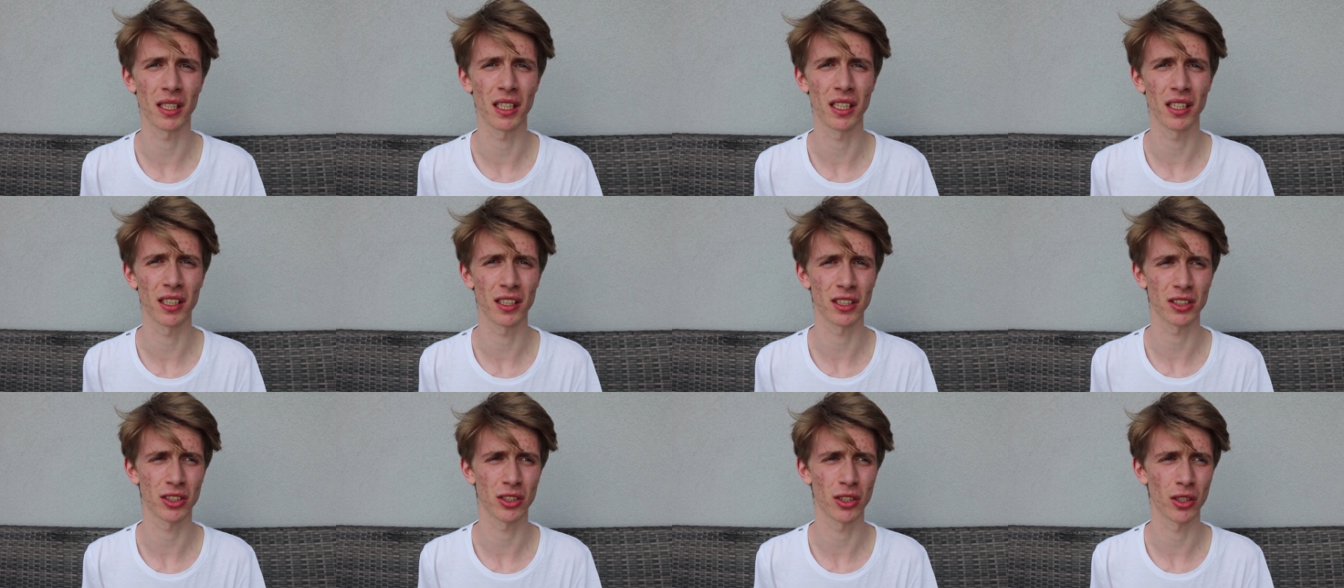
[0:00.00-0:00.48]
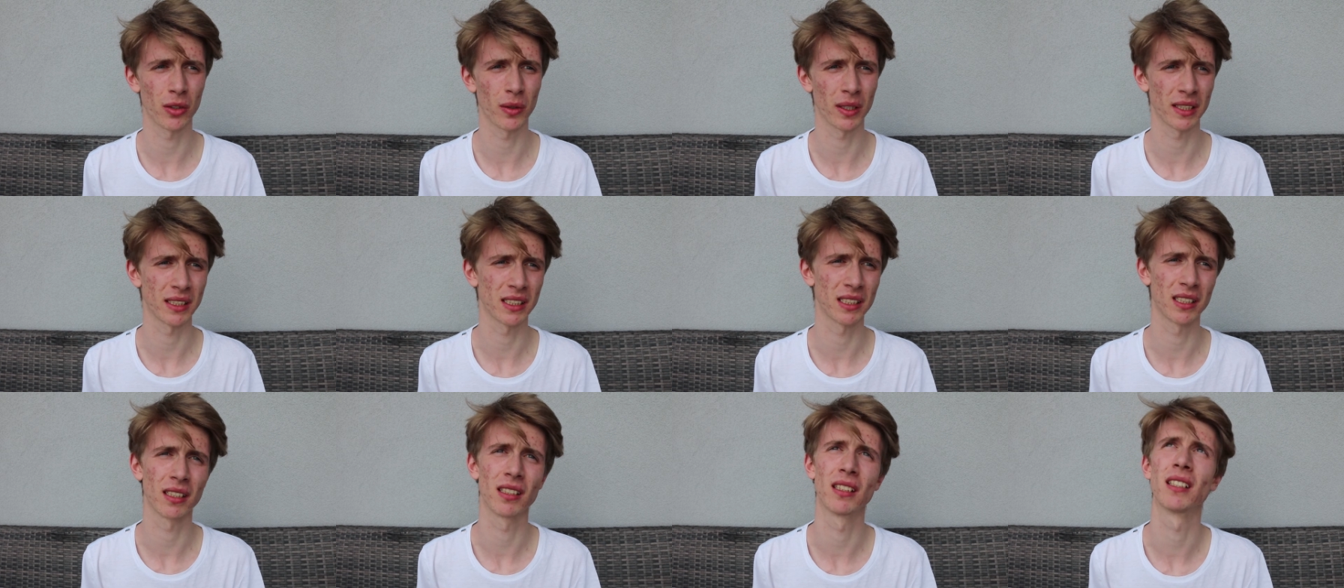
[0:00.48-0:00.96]
years you know
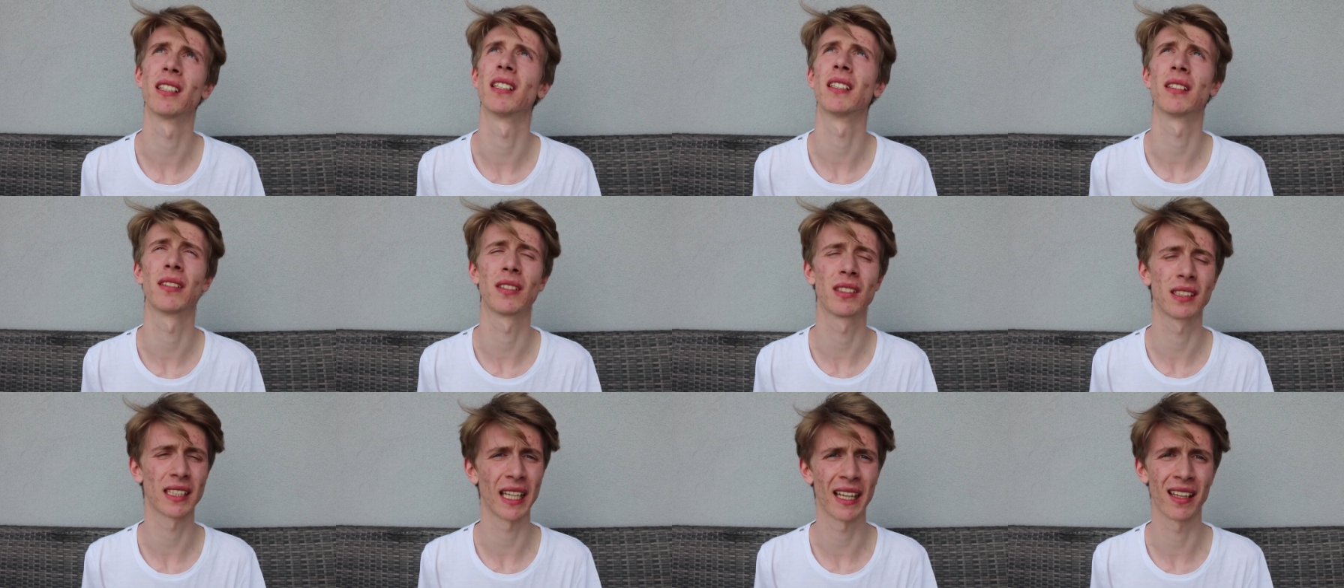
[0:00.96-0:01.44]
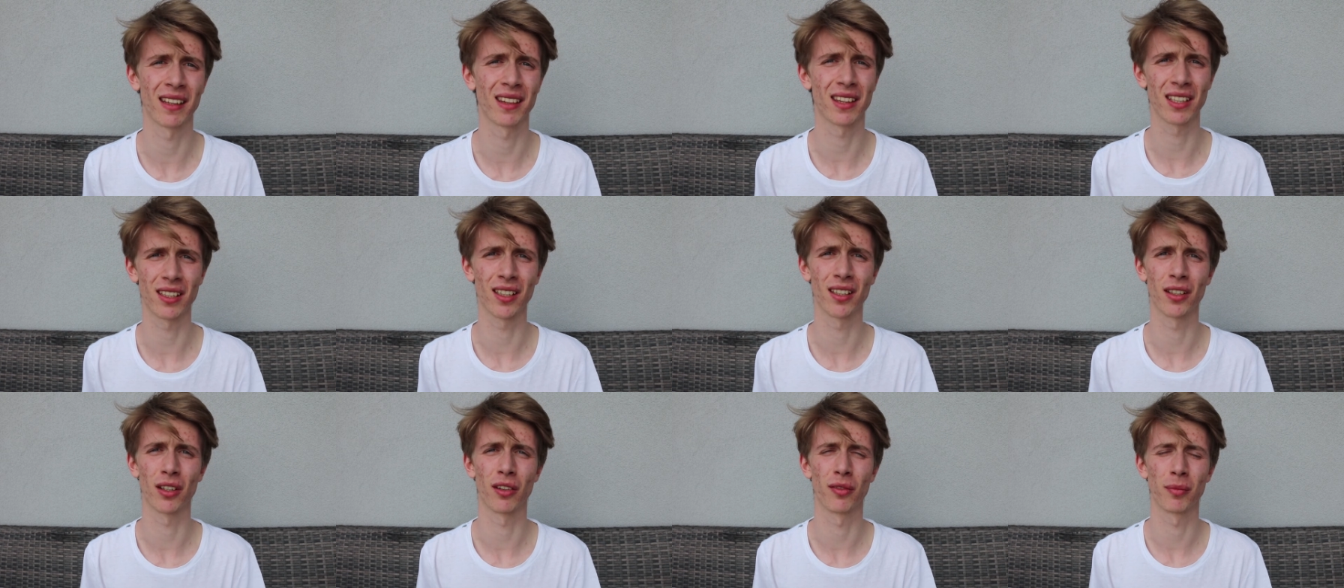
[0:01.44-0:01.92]
until the 10th
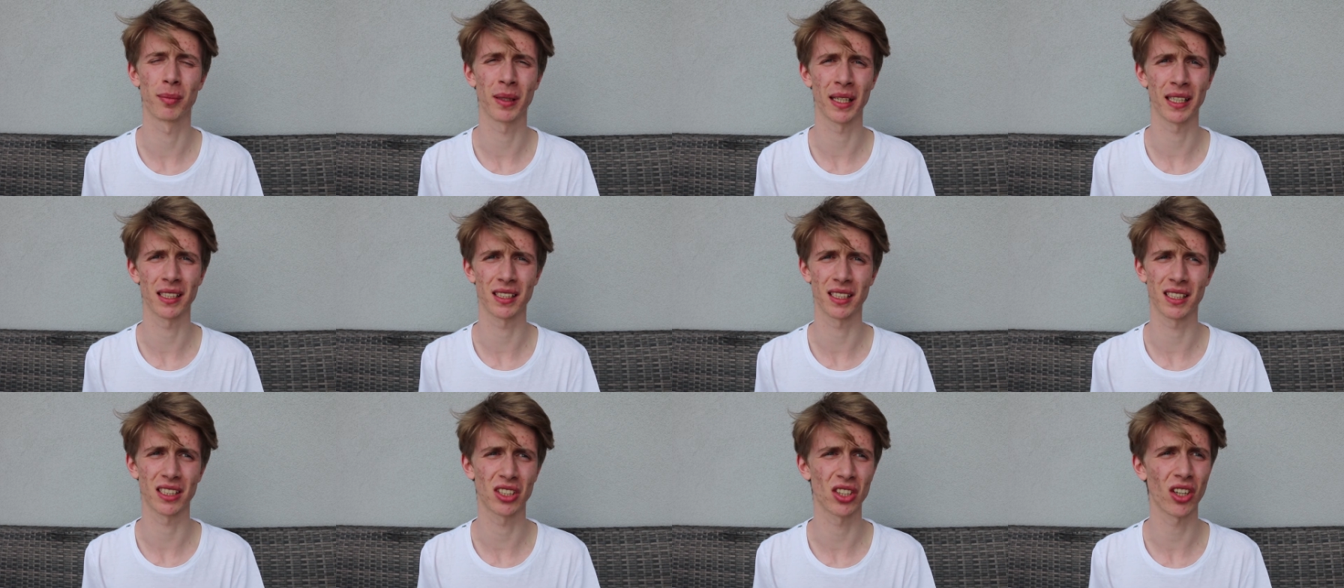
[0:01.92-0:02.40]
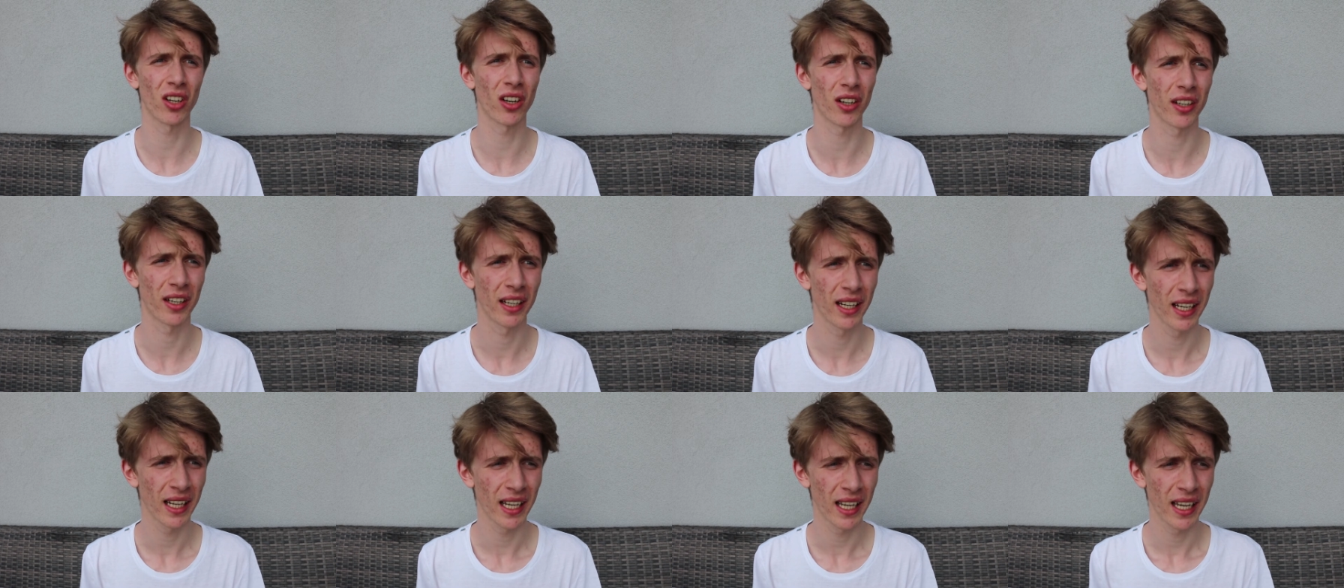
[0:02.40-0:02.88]
year of playing the guitar